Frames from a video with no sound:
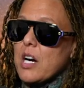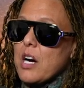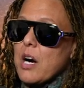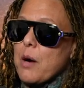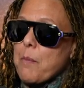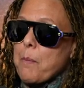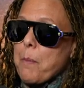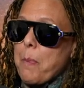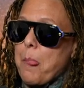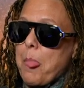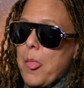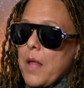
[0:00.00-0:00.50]

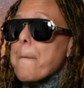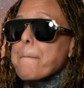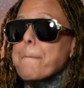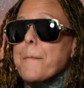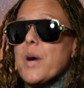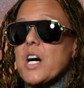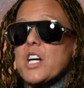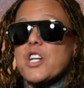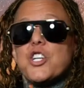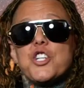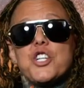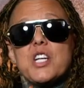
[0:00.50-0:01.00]
Um
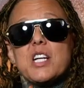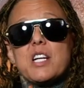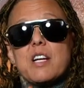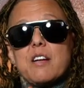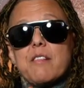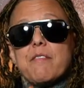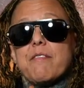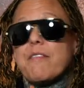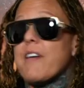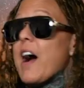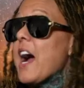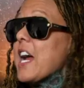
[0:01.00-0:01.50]
but she
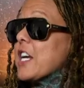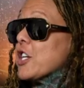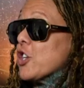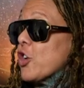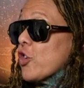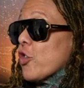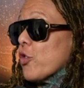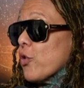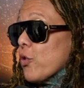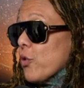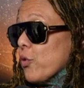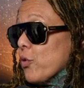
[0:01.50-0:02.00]
can find
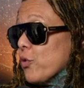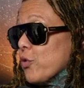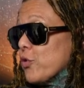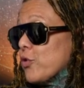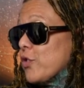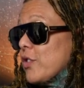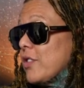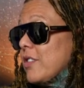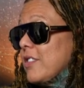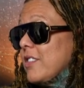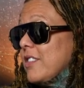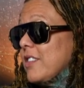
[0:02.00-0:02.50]

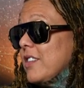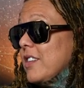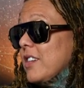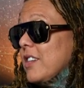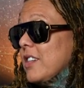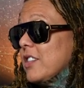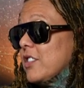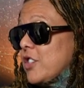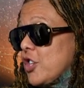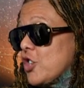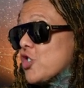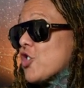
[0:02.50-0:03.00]
girls
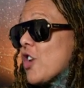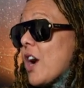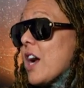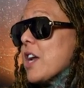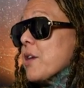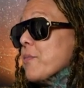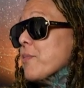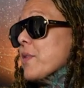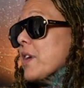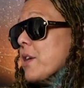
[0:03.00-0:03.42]
to try and